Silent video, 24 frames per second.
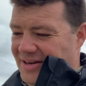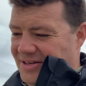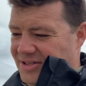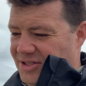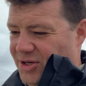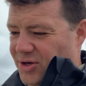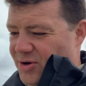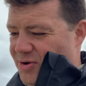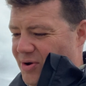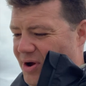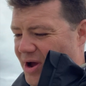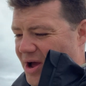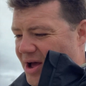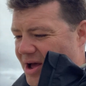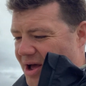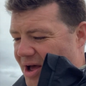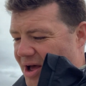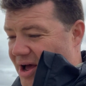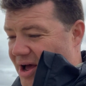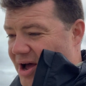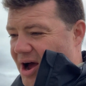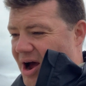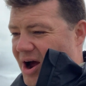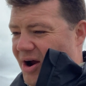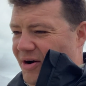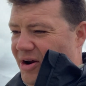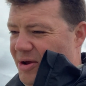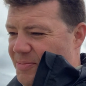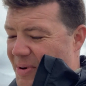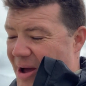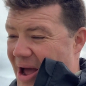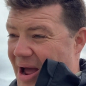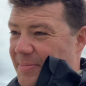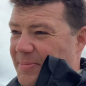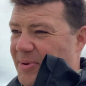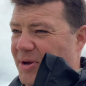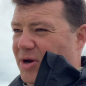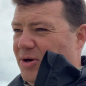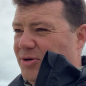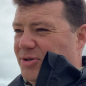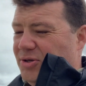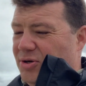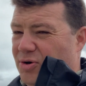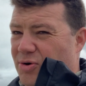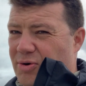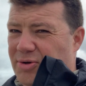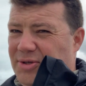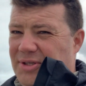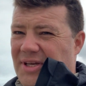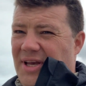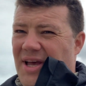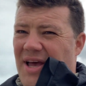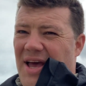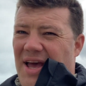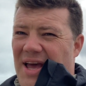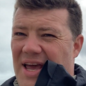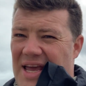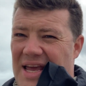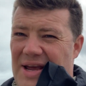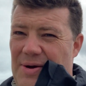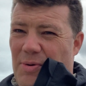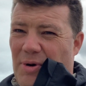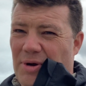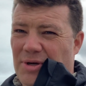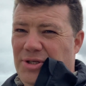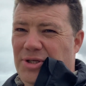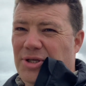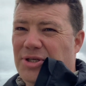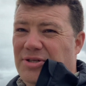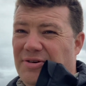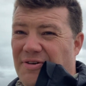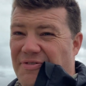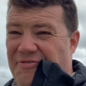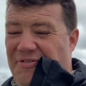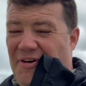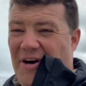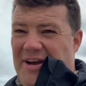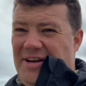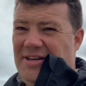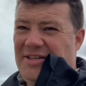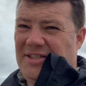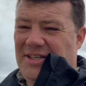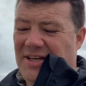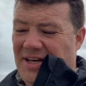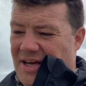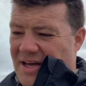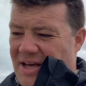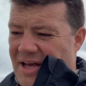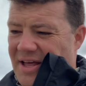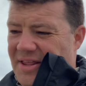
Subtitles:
to hurry back, because of course he wanted to fight